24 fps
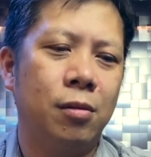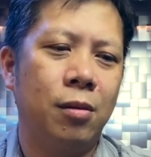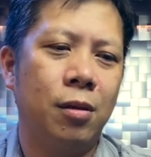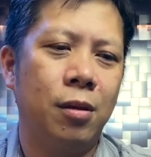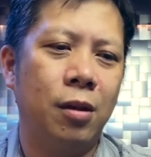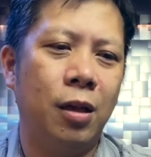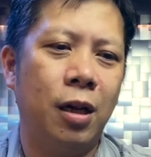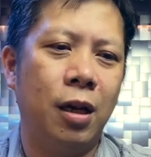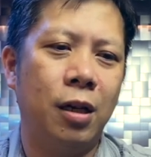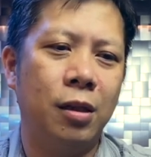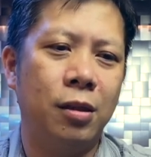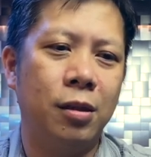
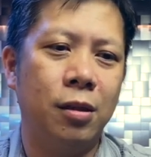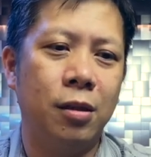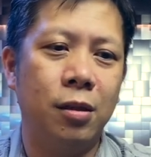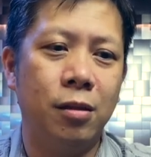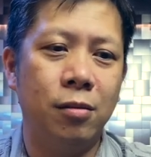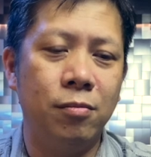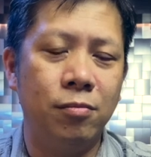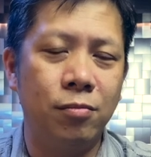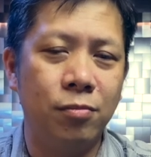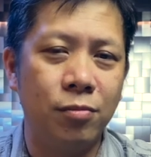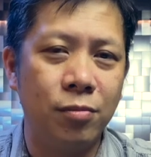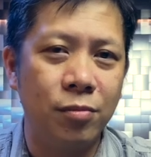That uh,
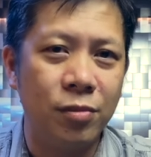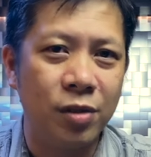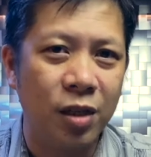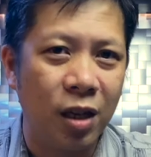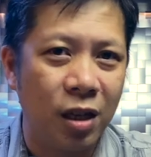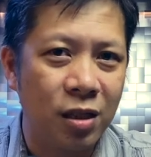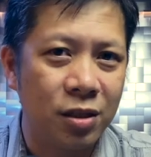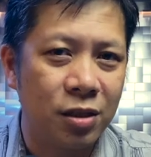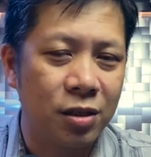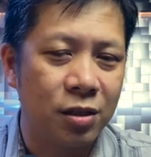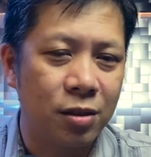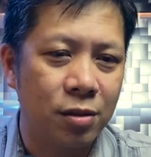
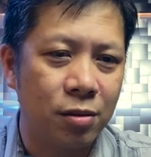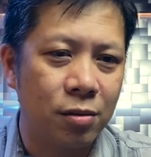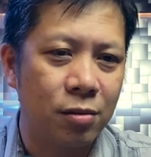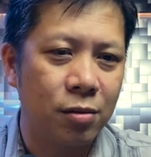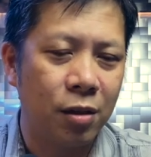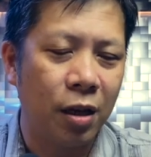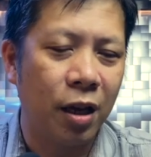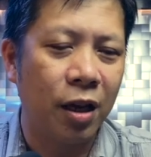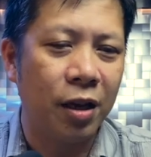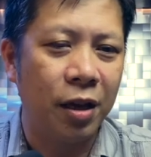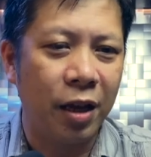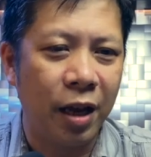dust
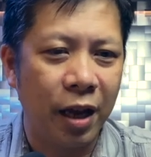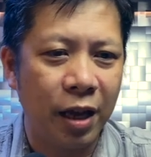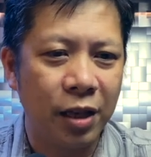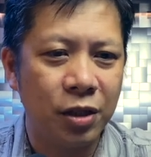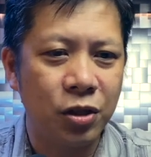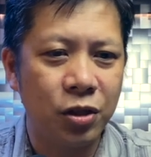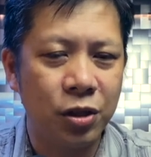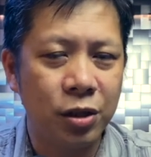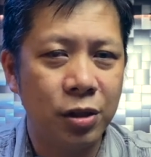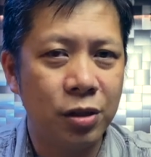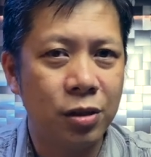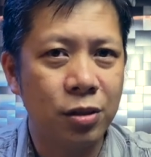and
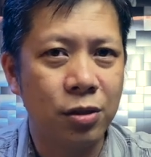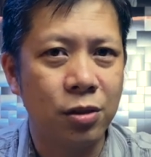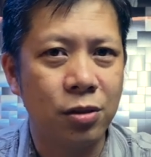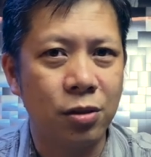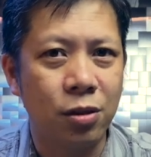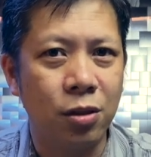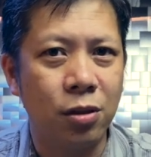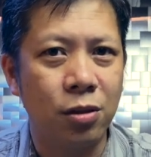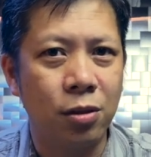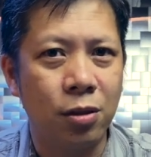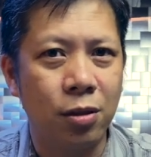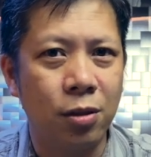edges,
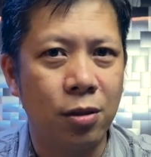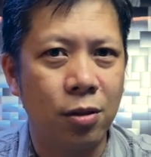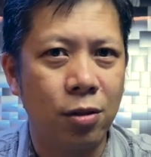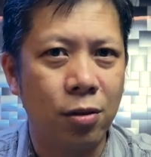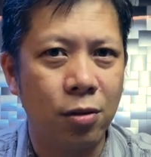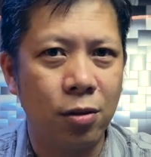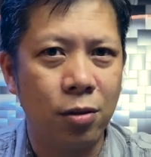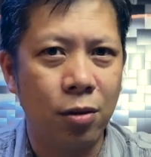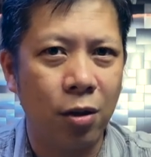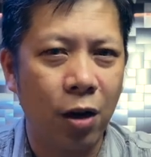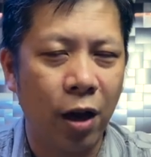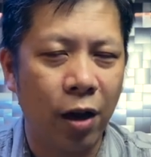uh, or,
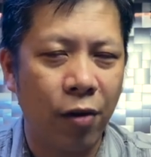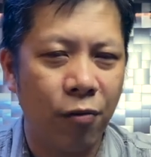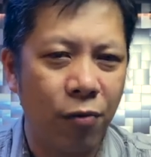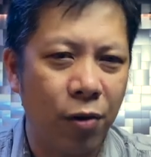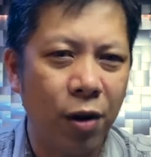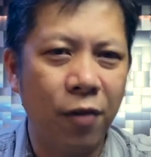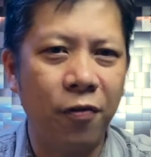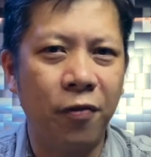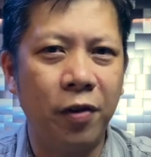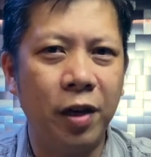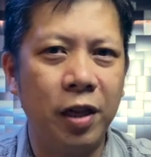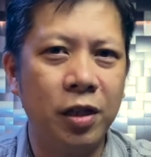or like
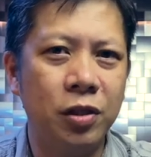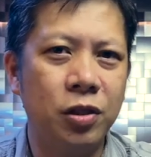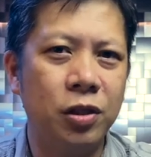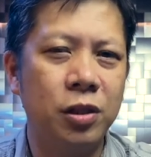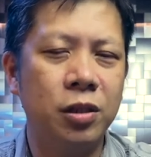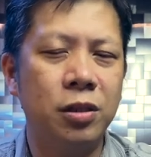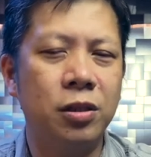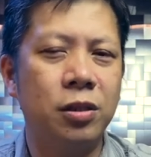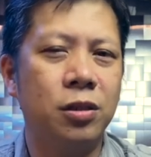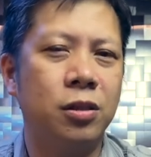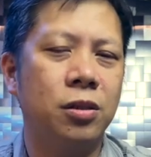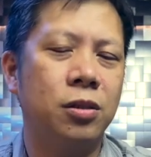rough
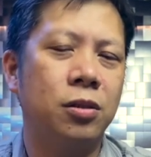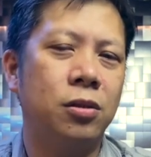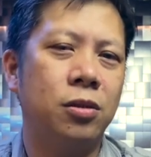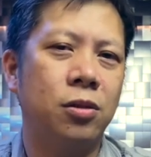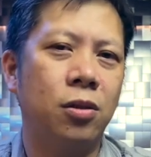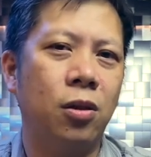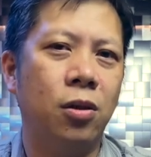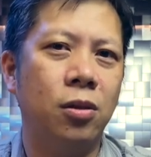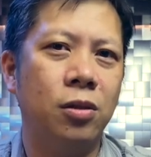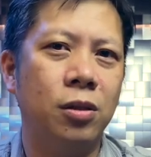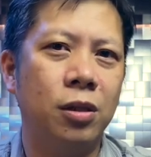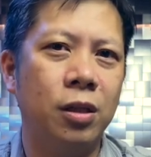edges
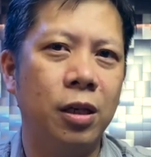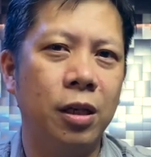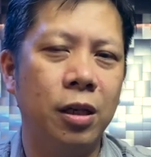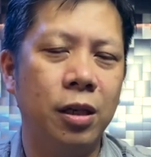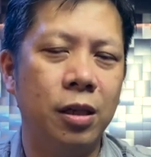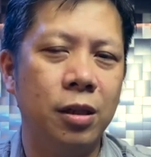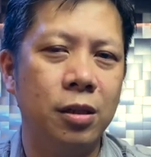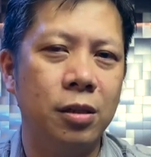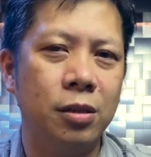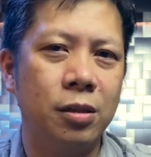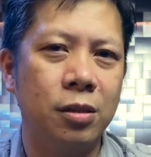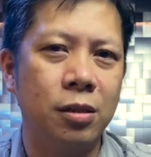on
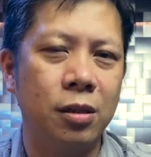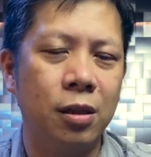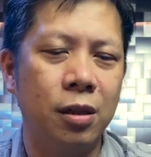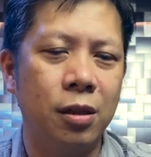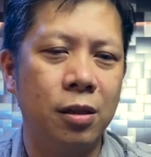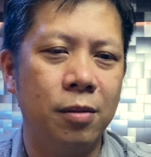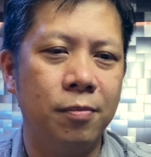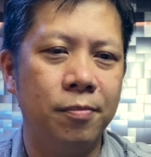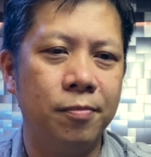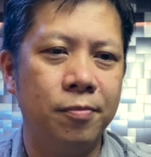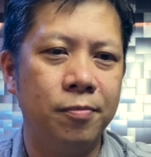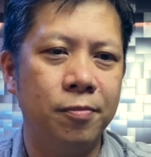these
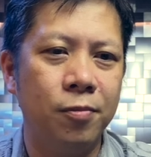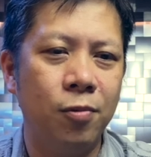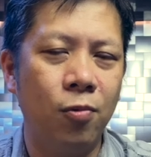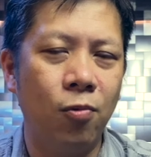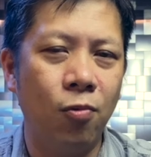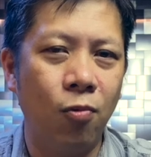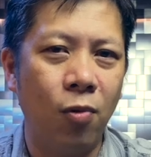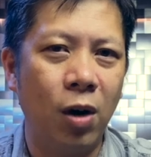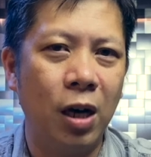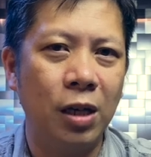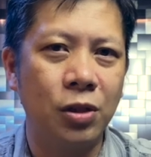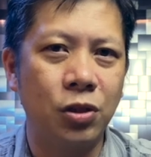um,
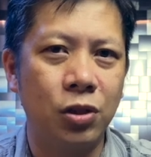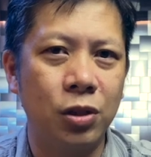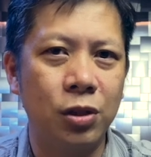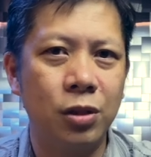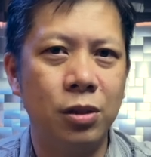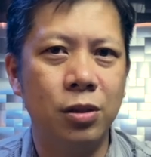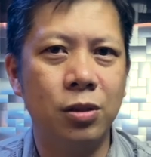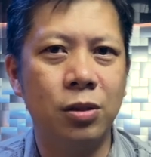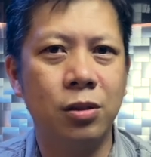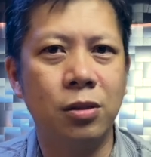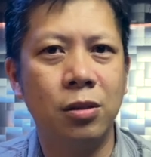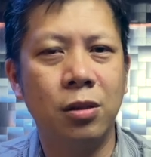
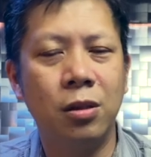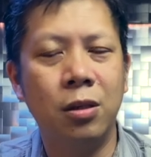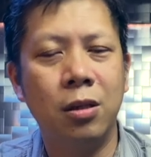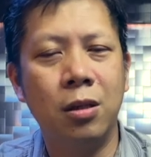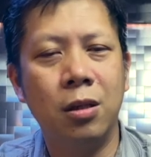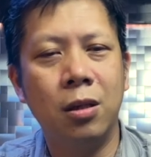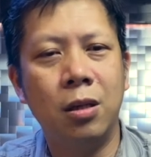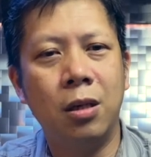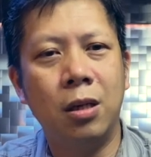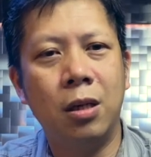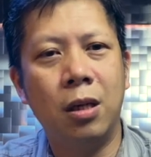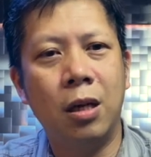watches
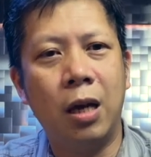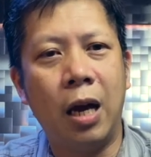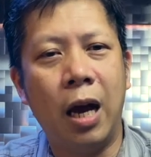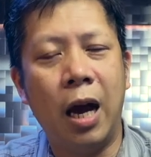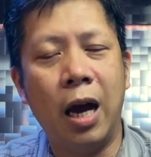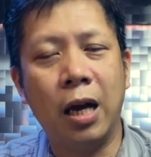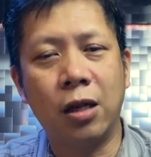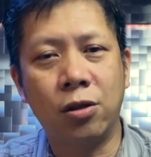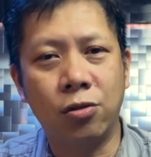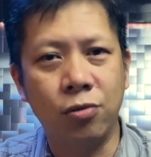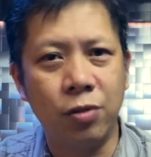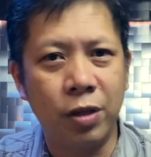
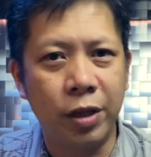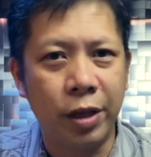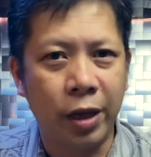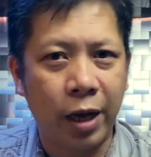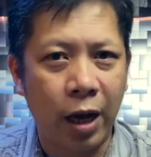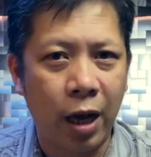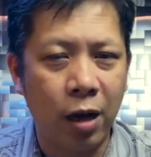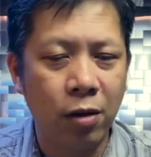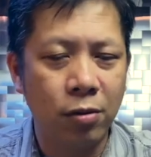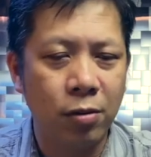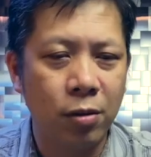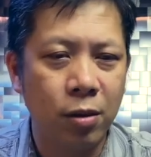actually
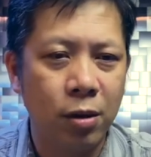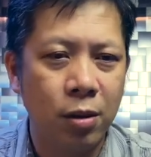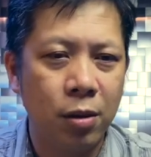count.